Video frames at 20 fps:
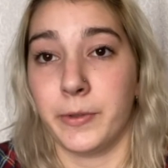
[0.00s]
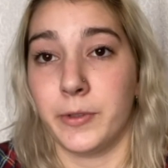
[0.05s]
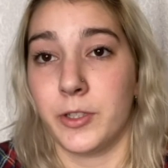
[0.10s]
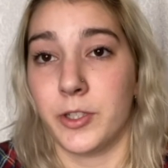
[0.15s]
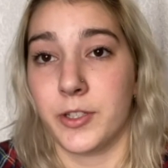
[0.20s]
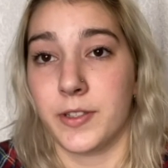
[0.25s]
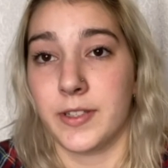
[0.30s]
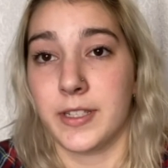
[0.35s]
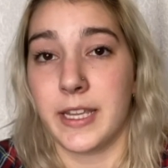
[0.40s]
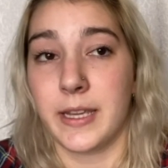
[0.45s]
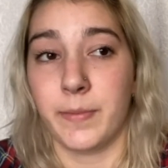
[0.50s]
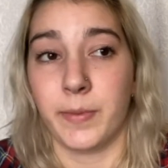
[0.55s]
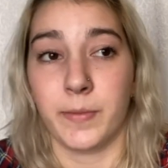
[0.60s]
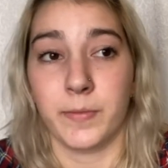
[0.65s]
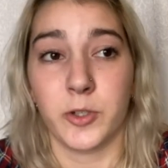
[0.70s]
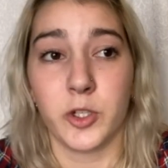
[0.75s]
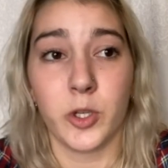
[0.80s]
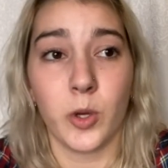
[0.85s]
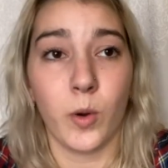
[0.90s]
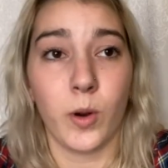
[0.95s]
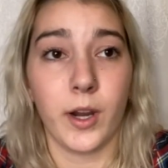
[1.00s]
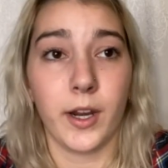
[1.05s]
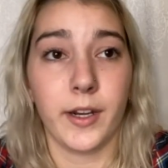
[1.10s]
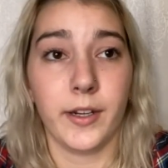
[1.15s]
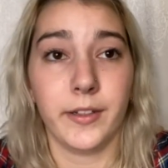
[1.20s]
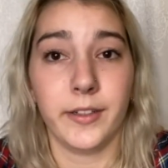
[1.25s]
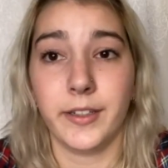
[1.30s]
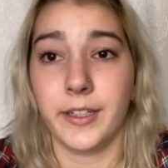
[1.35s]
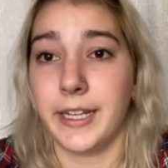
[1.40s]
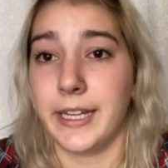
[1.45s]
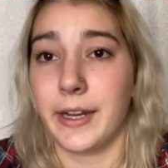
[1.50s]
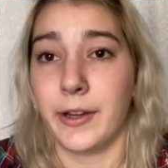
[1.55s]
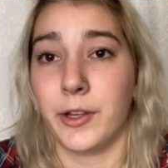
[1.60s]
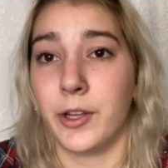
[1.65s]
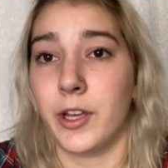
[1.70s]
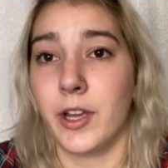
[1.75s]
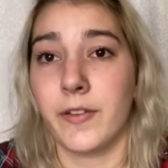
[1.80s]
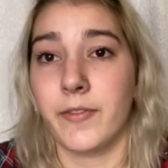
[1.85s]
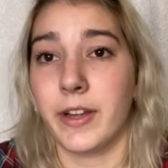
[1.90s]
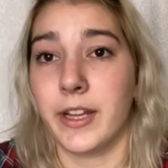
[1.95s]
just keep them short. You know, you
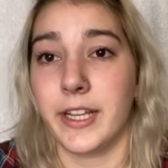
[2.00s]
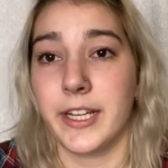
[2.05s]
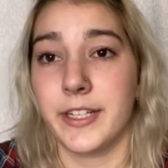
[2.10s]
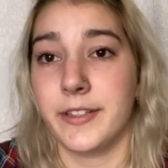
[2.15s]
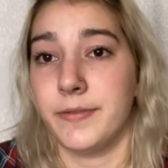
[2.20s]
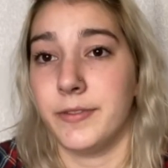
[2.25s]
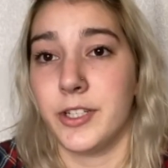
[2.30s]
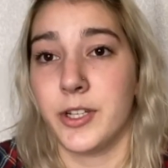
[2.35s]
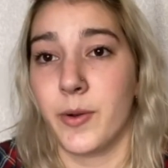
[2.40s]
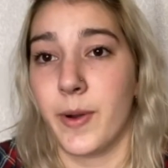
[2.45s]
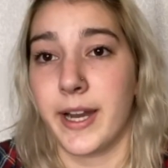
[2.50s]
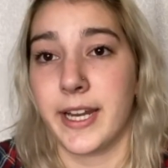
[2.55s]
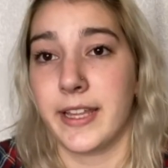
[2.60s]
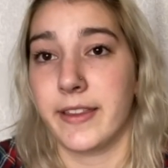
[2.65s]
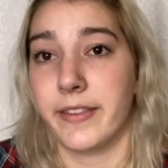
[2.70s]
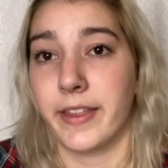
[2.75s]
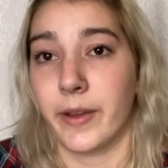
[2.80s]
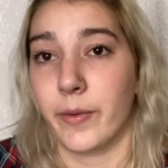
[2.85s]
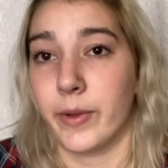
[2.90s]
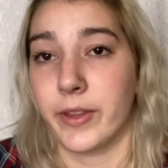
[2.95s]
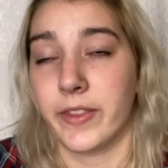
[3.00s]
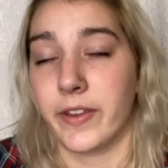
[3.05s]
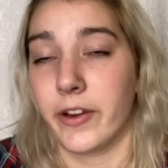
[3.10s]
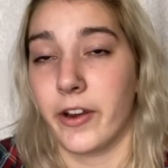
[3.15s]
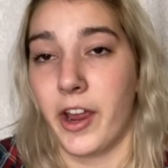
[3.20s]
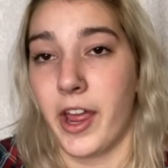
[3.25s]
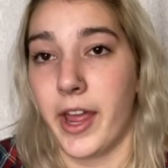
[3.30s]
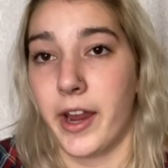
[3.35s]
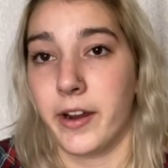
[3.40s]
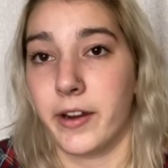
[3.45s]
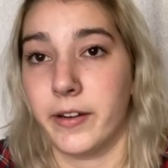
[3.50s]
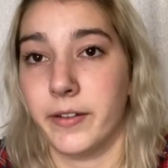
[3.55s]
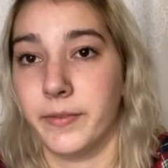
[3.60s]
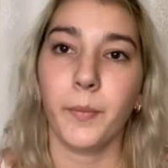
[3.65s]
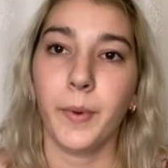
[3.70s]
can really do anything with their hair.